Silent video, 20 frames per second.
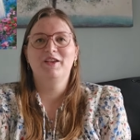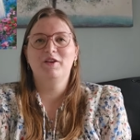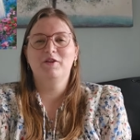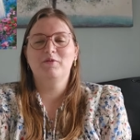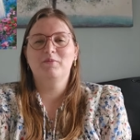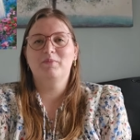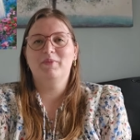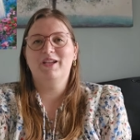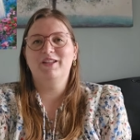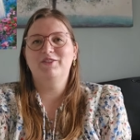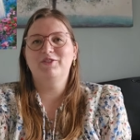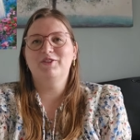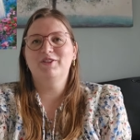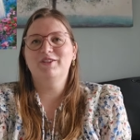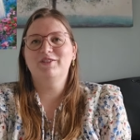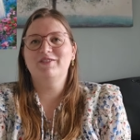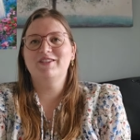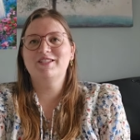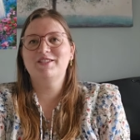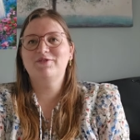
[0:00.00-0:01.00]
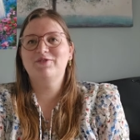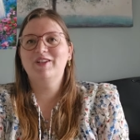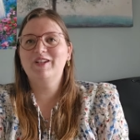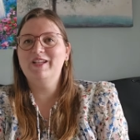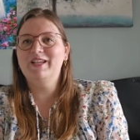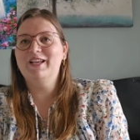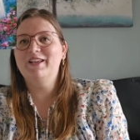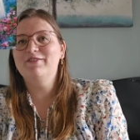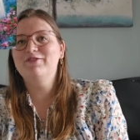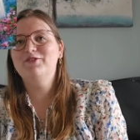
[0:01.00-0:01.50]
my daughter is
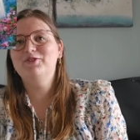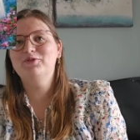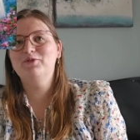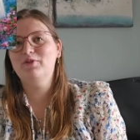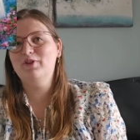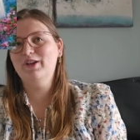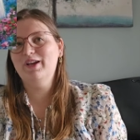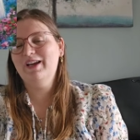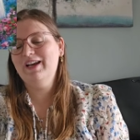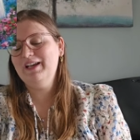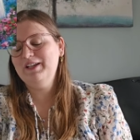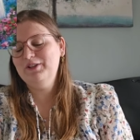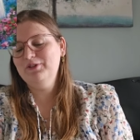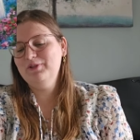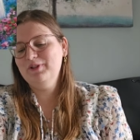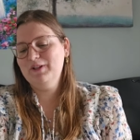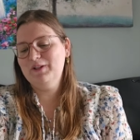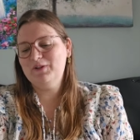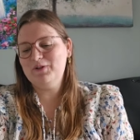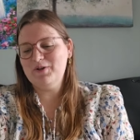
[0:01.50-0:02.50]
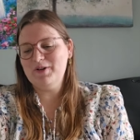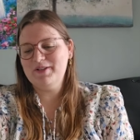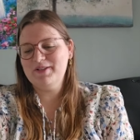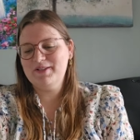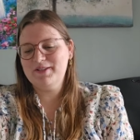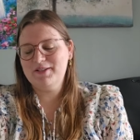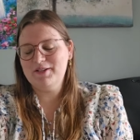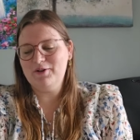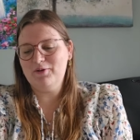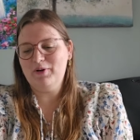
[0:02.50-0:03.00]
really into the unicorns.
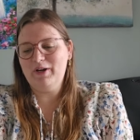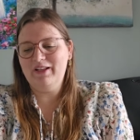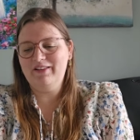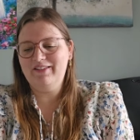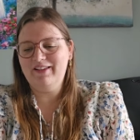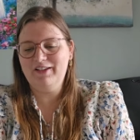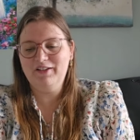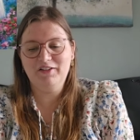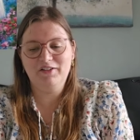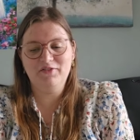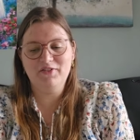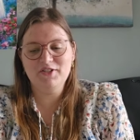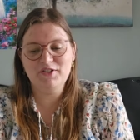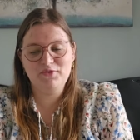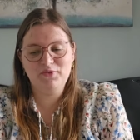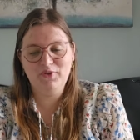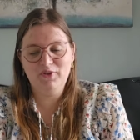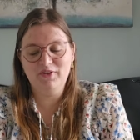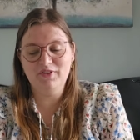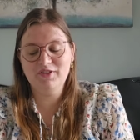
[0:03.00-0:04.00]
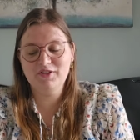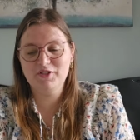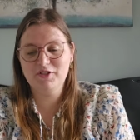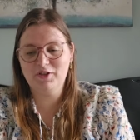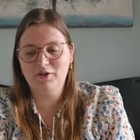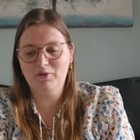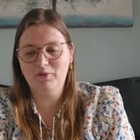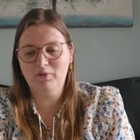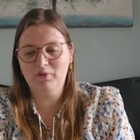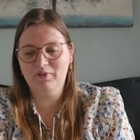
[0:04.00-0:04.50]
So I think that was fun.
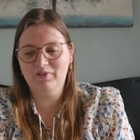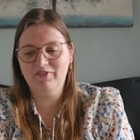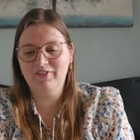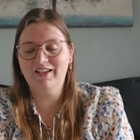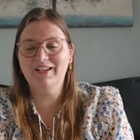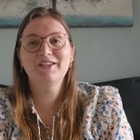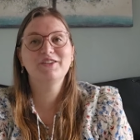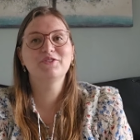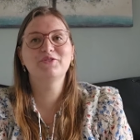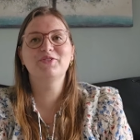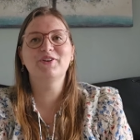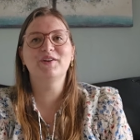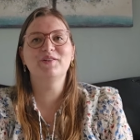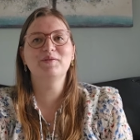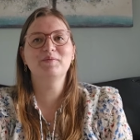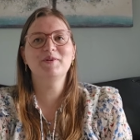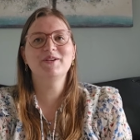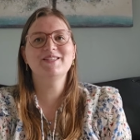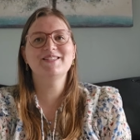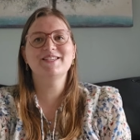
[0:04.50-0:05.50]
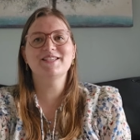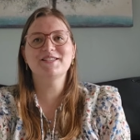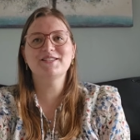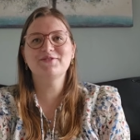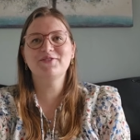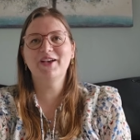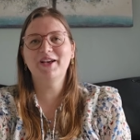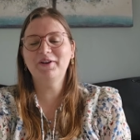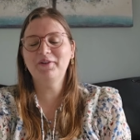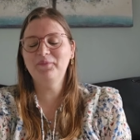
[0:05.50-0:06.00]
So thank you very much as
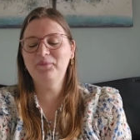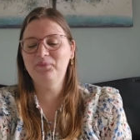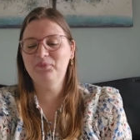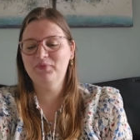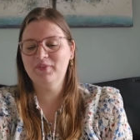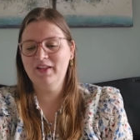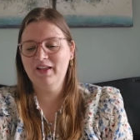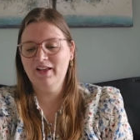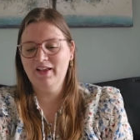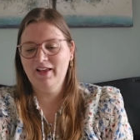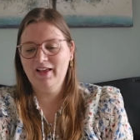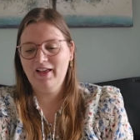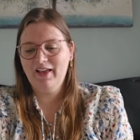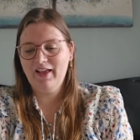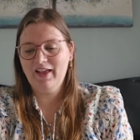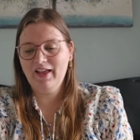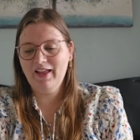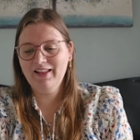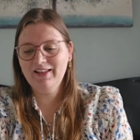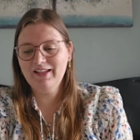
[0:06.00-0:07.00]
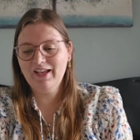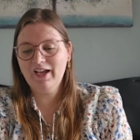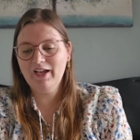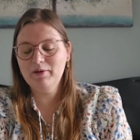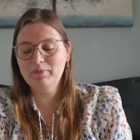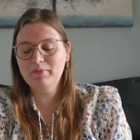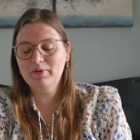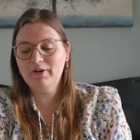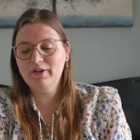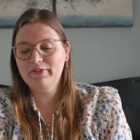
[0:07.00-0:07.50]
well. And I
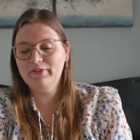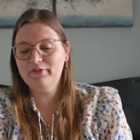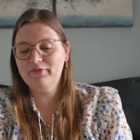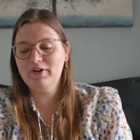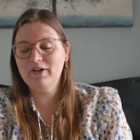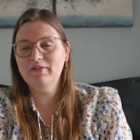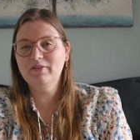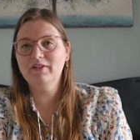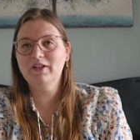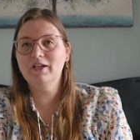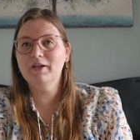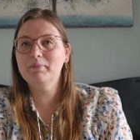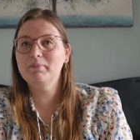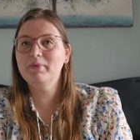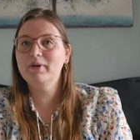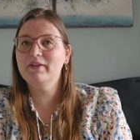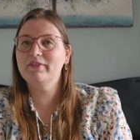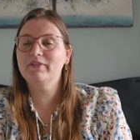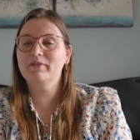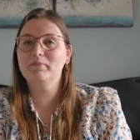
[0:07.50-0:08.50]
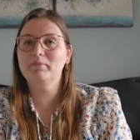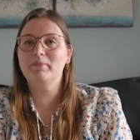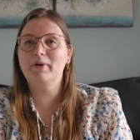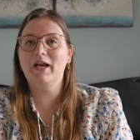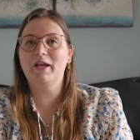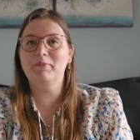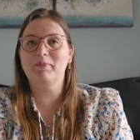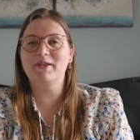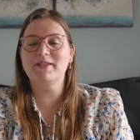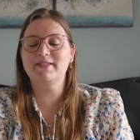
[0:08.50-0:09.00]
bought one pattern
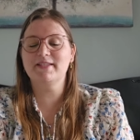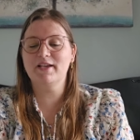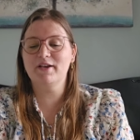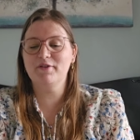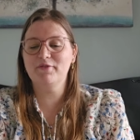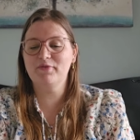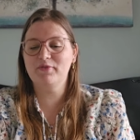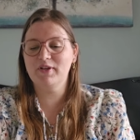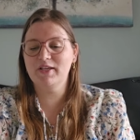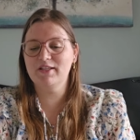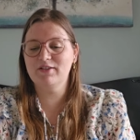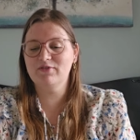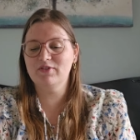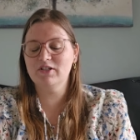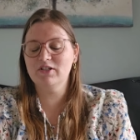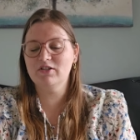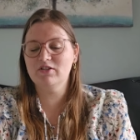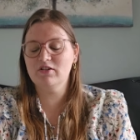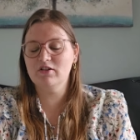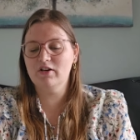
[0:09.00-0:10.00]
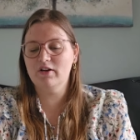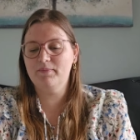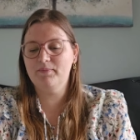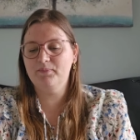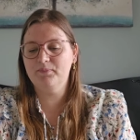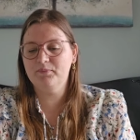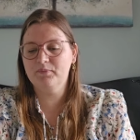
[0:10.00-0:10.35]
by myself. It was the